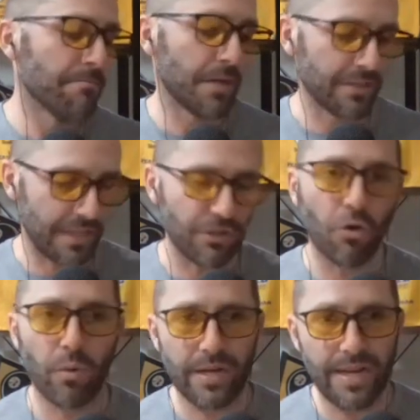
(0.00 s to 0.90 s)
because I
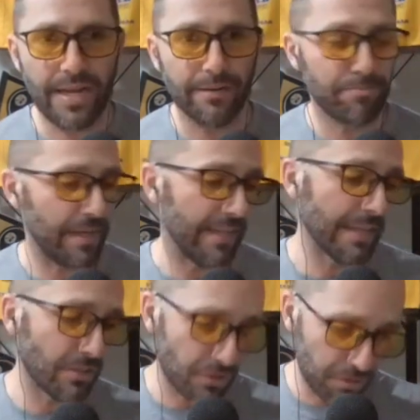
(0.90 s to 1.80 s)
don't want a negative play. And
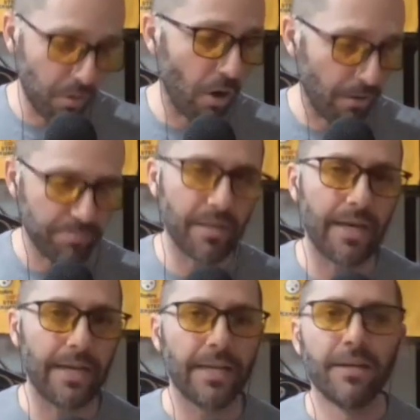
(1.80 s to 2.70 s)
that's a smart
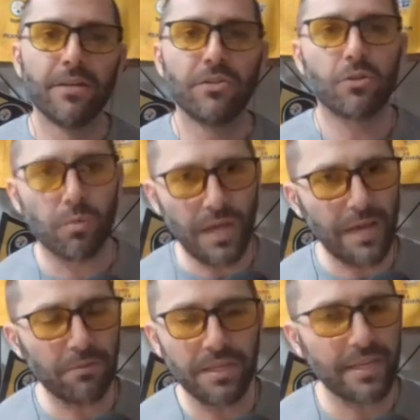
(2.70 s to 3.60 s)
play. So, well, I
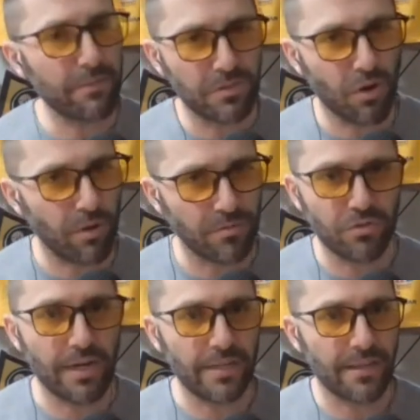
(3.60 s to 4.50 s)
don't think it was arm
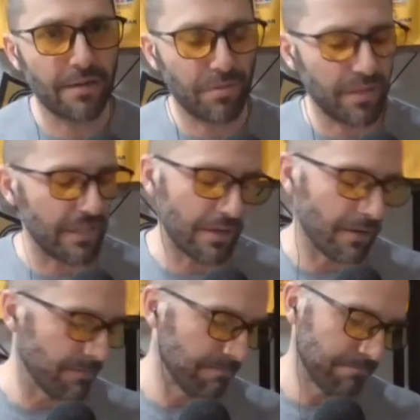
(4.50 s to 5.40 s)
strength. I really
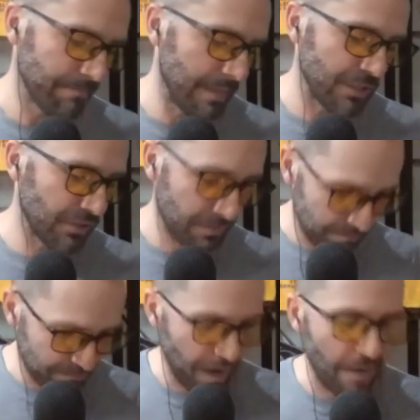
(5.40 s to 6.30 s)
don't. It just
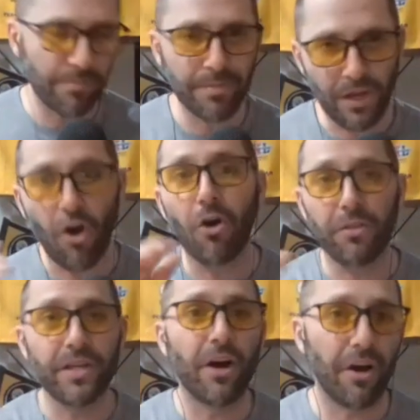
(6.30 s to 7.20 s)
probably all
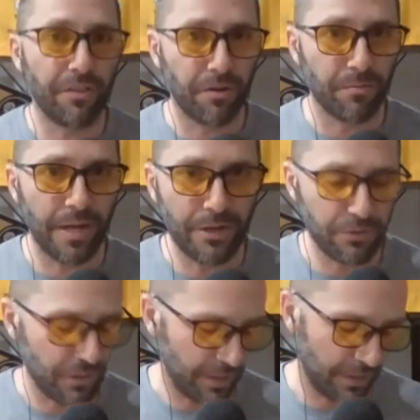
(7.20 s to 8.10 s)
the other
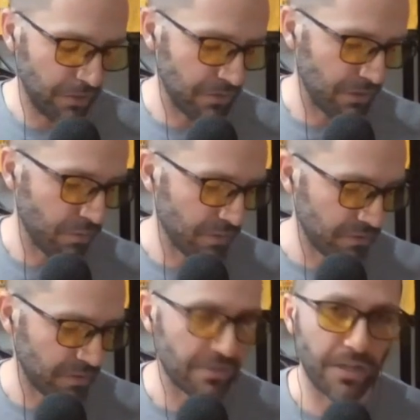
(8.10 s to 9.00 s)
minutia that goes into a
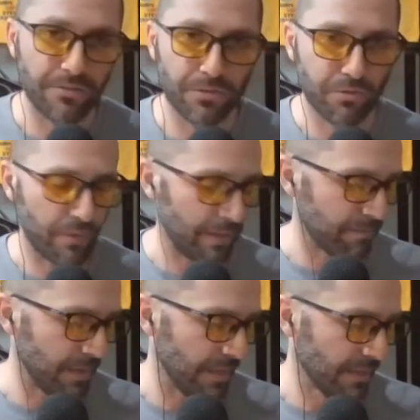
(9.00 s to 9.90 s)
successful
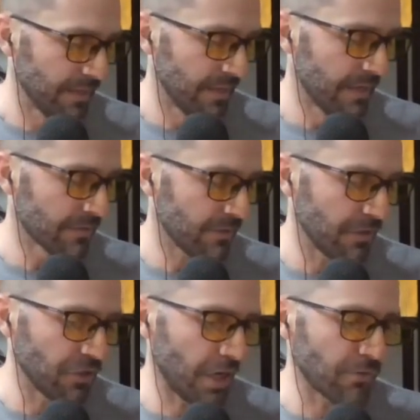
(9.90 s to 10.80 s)
screenplay. Let's go to
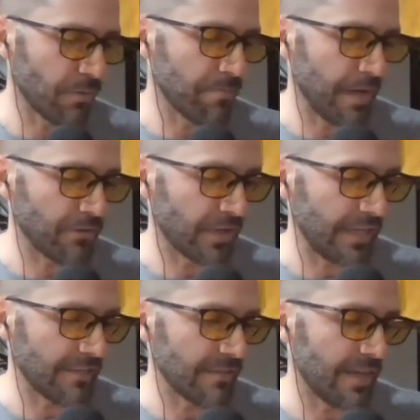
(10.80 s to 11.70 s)
Joshua Petrick.
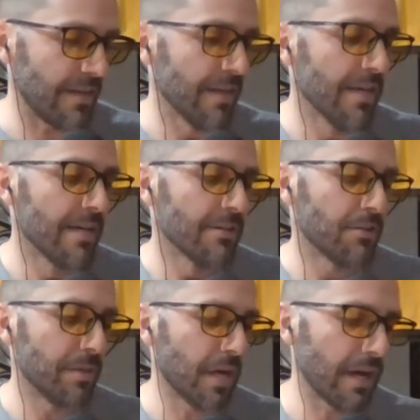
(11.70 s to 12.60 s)
He said,
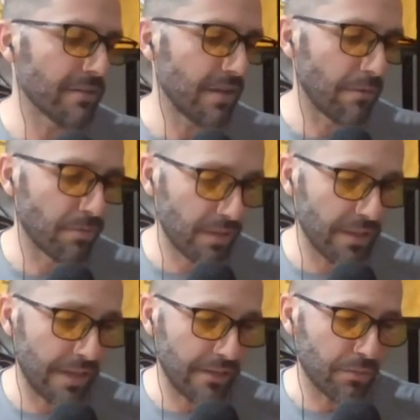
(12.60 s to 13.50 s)
to be honest, I really
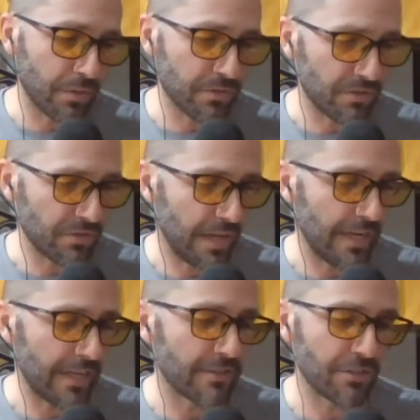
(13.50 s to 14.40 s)
like the Wilson
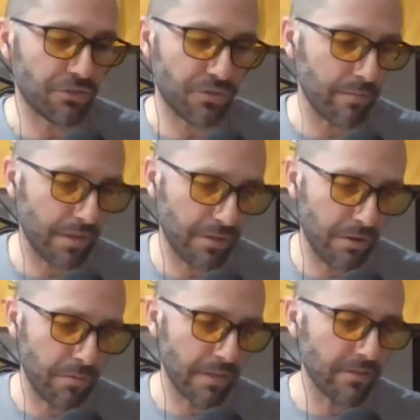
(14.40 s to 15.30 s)
signing. It's extremely
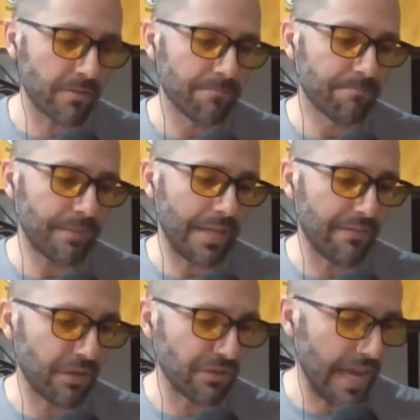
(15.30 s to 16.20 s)
low risk. And
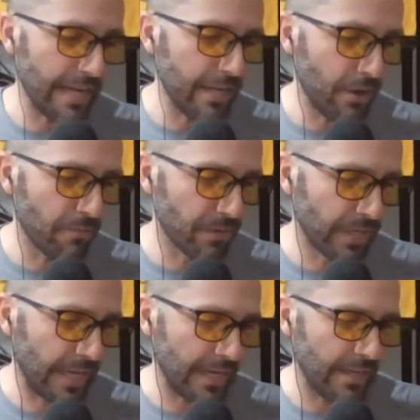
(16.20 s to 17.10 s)
if there's any hope for
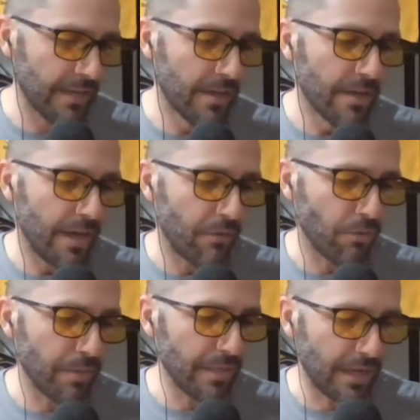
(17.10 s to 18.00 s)
Kenny, it will
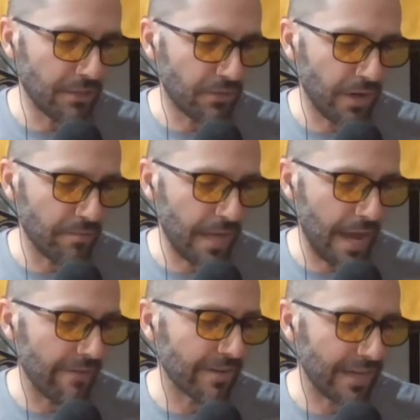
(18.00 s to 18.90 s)
be nice for him to
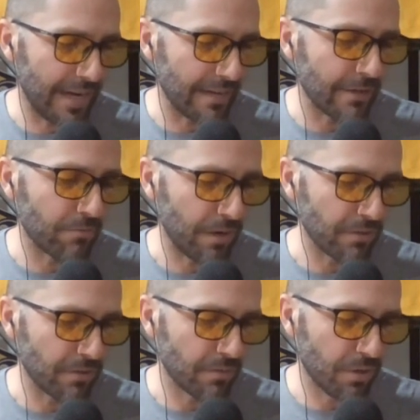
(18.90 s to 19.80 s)
have a guy like
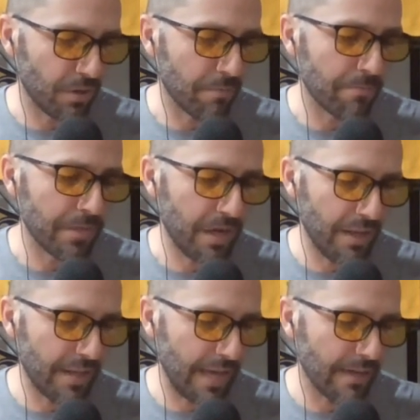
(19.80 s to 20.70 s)
Russ in the room. But
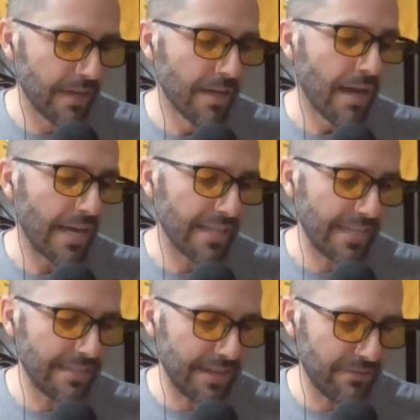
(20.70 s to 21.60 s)
beyond that, I think
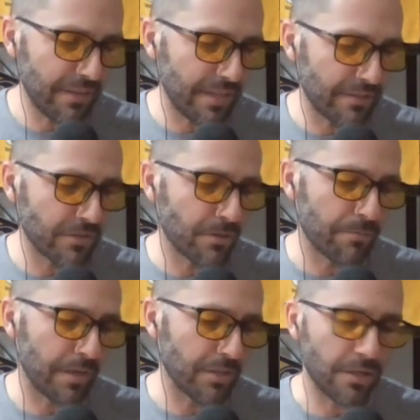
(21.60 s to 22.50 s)
he definitely gives us our
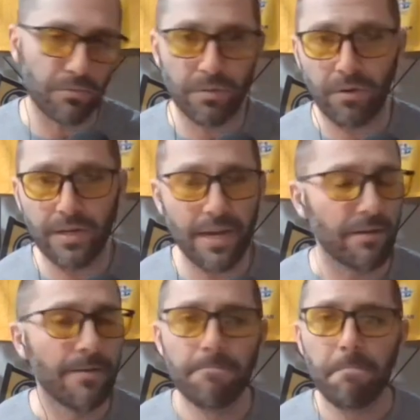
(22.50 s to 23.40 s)
best shot to win right now.
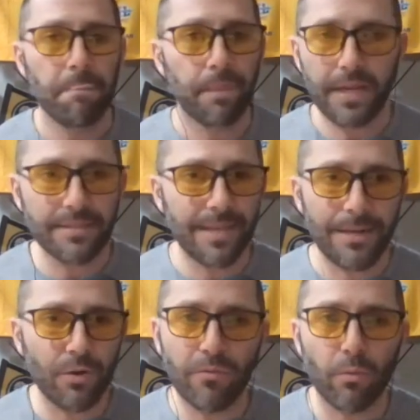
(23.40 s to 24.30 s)
Like I said,
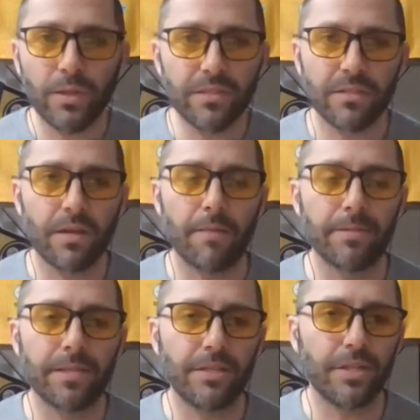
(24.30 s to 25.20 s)
whoever wins this
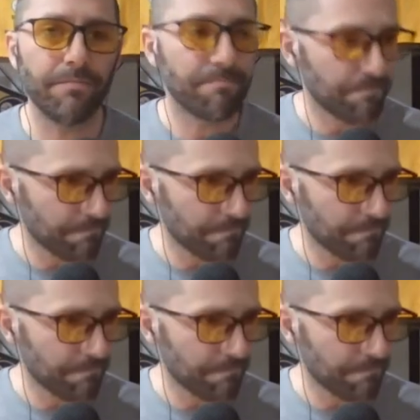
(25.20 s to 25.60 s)
competition